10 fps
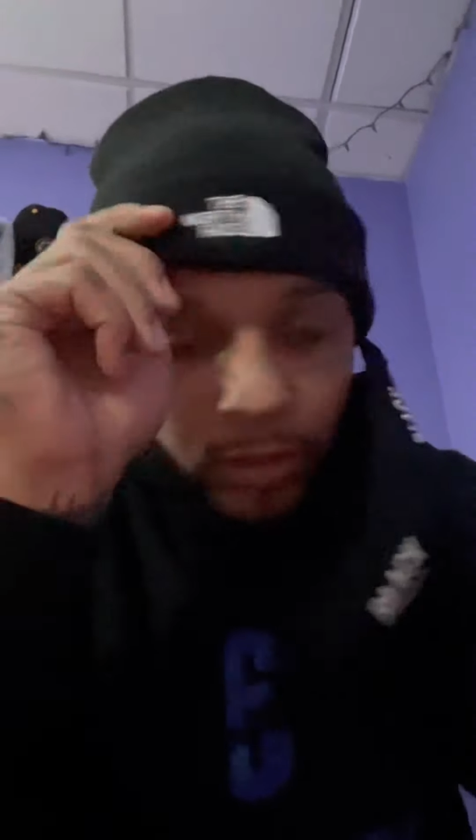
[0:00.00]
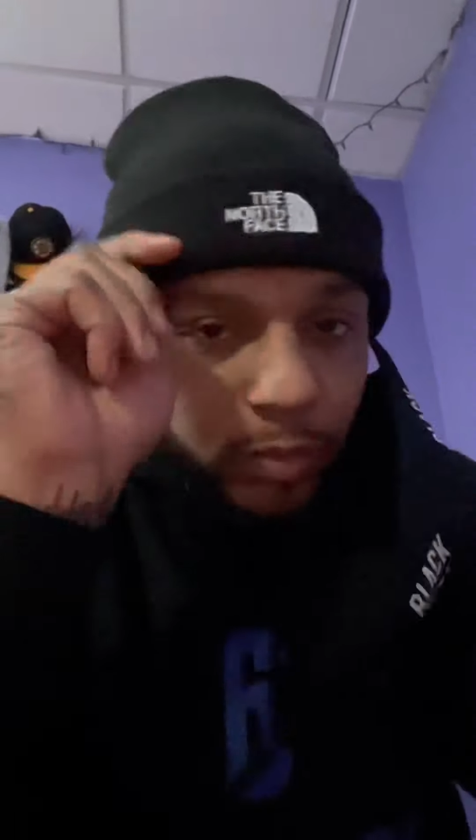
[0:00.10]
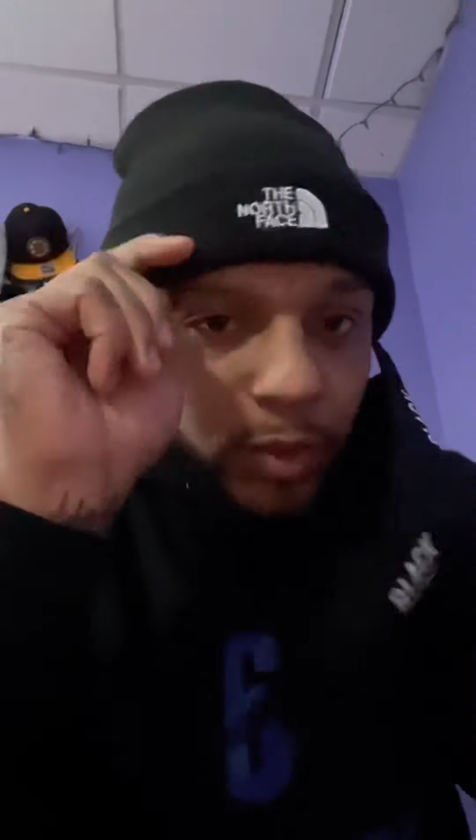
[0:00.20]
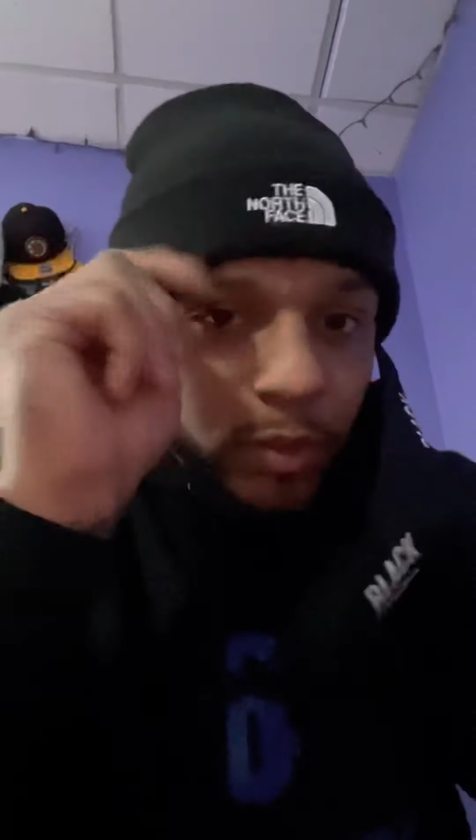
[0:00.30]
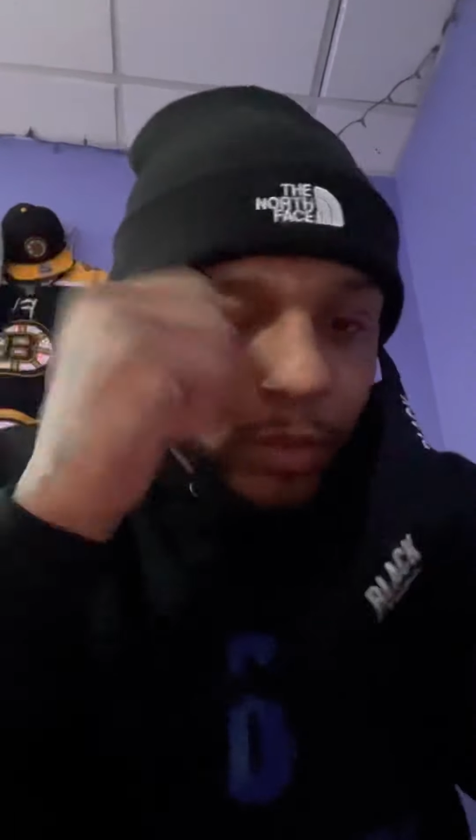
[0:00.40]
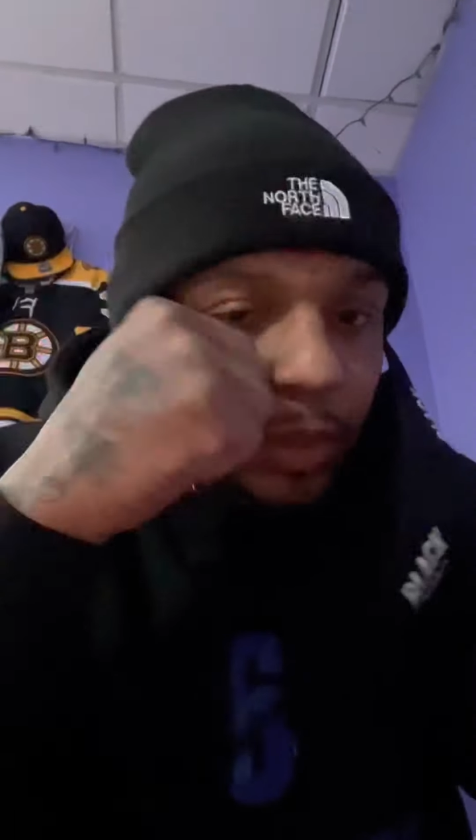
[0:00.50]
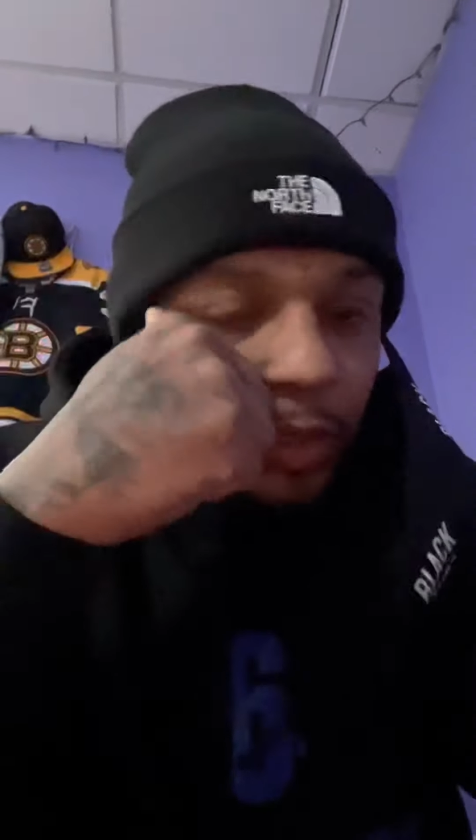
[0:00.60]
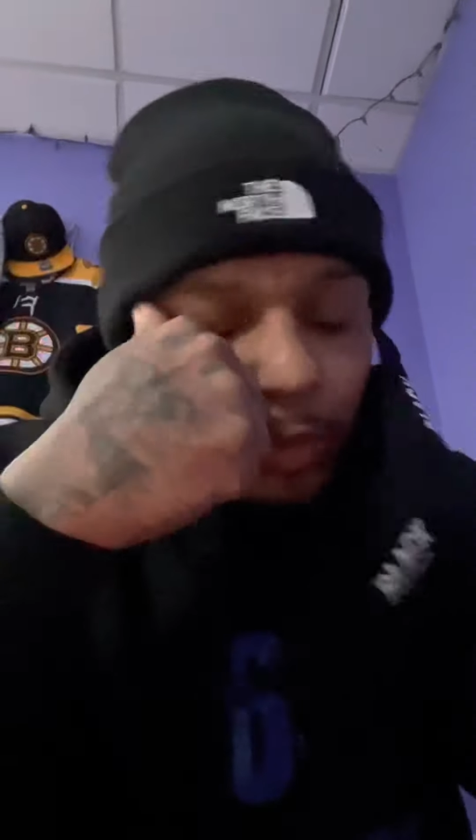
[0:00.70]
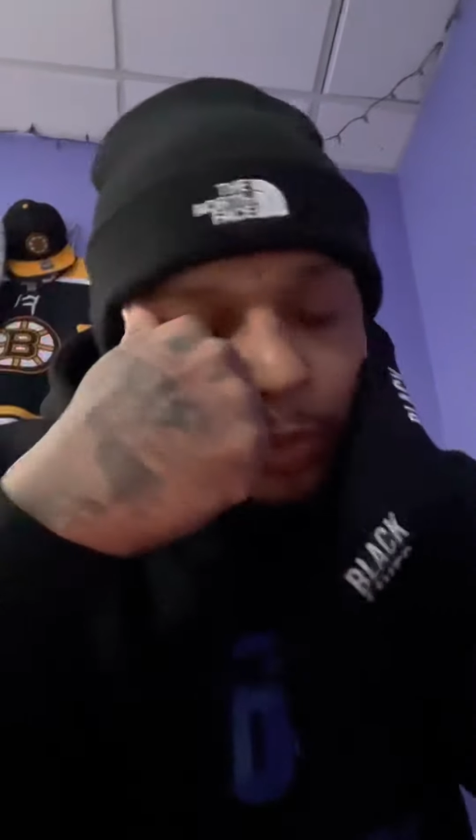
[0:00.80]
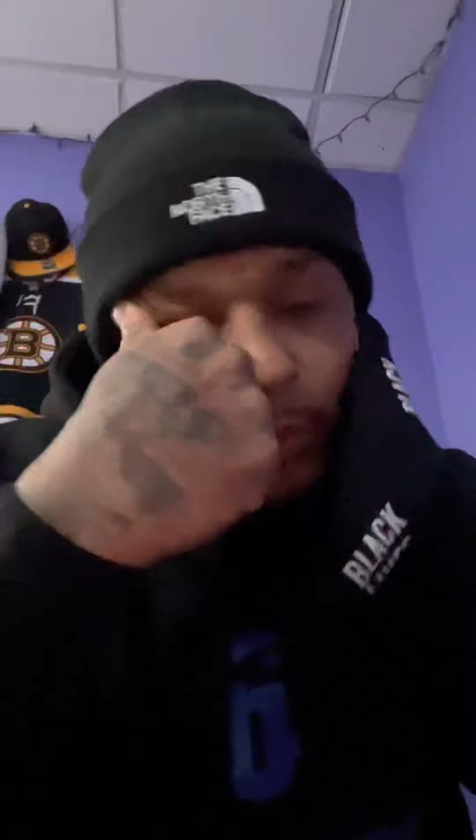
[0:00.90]
I'm about to go back
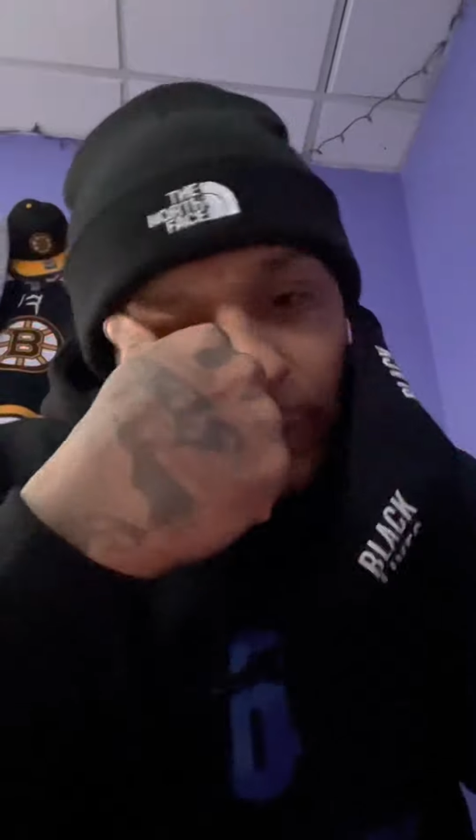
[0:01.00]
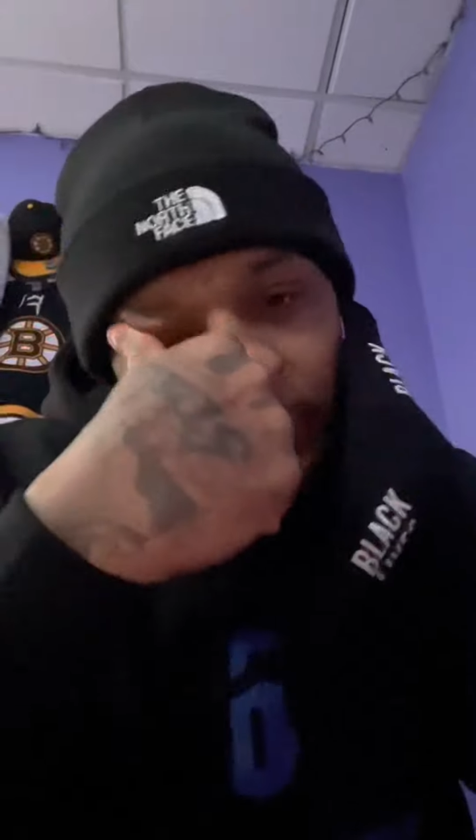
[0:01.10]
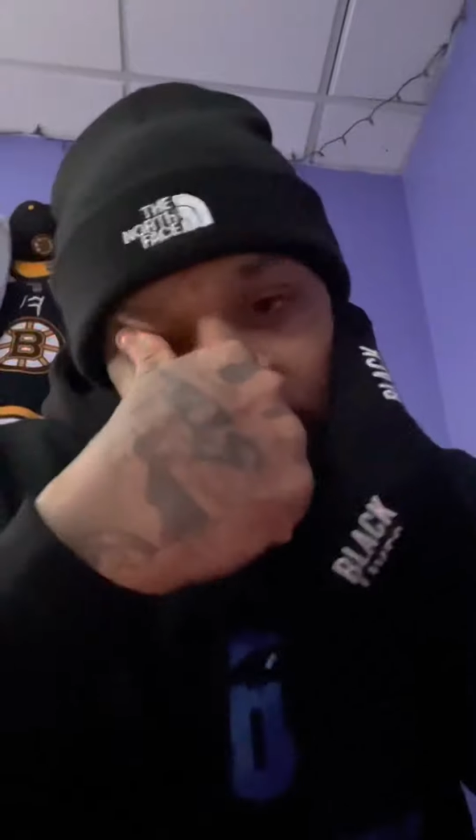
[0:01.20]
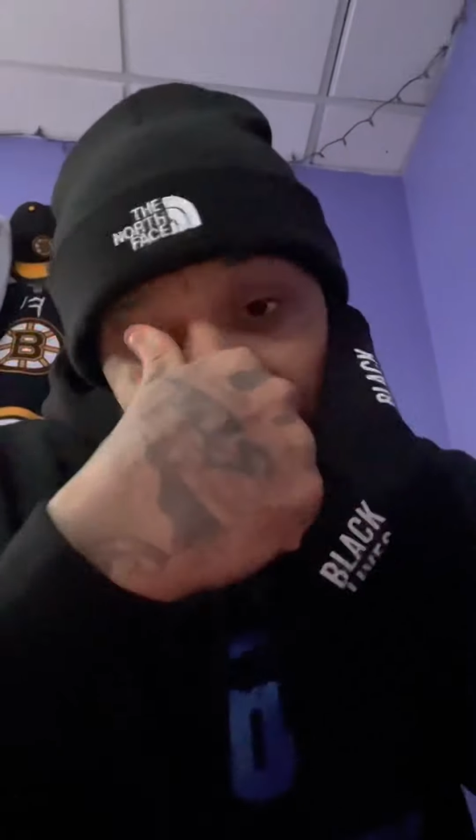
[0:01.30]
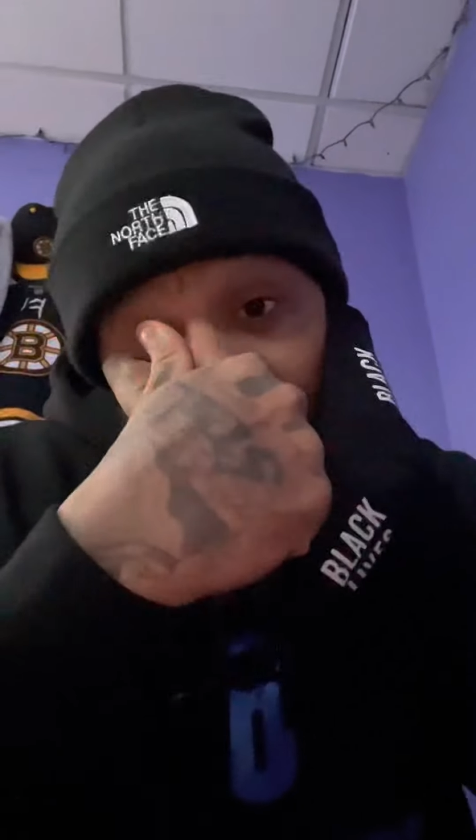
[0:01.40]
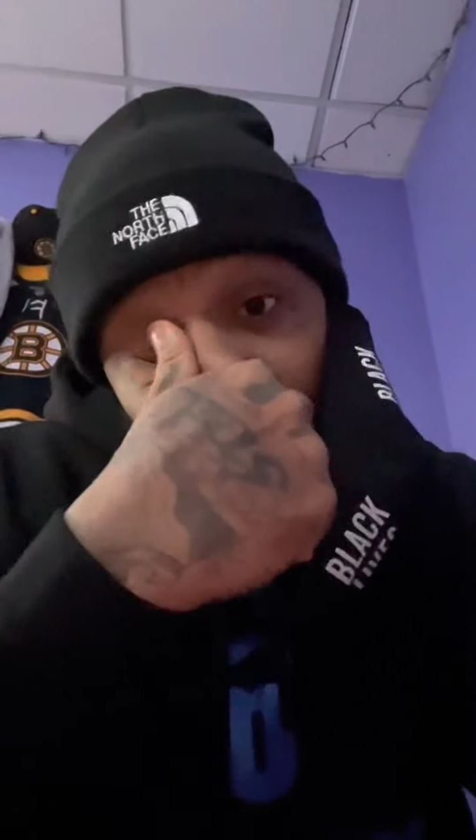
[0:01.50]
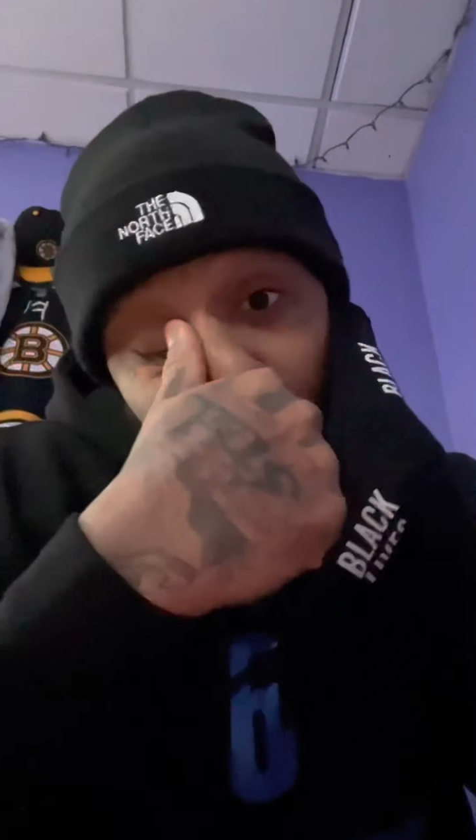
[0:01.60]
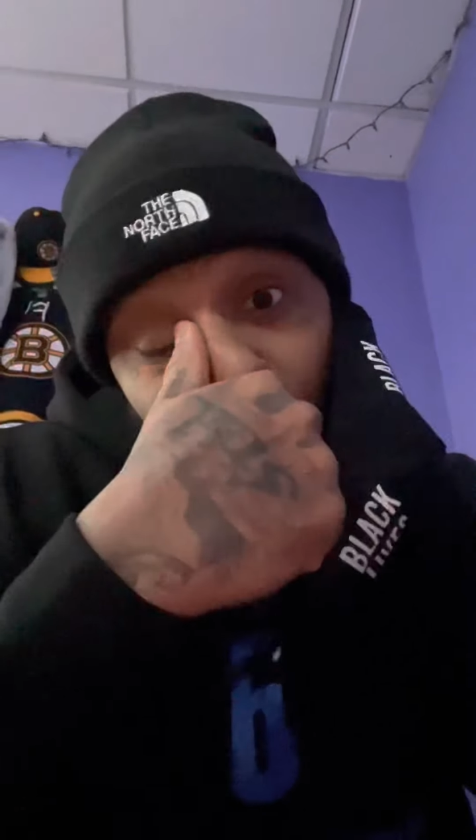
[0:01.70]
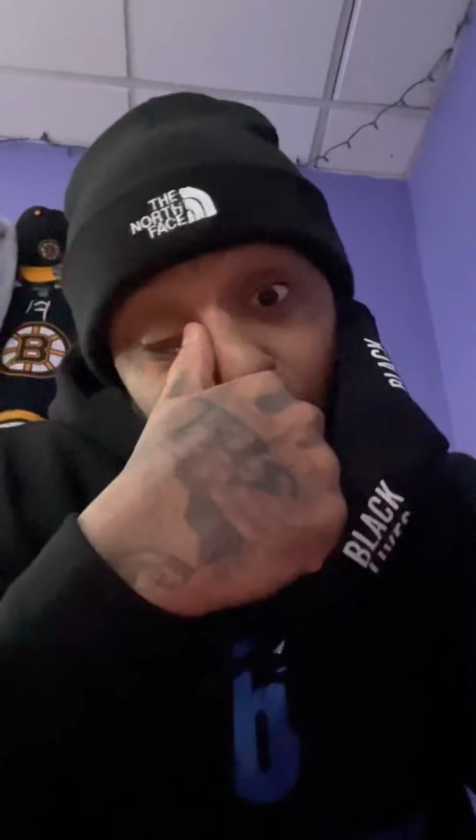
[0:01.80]
and do another track, you know.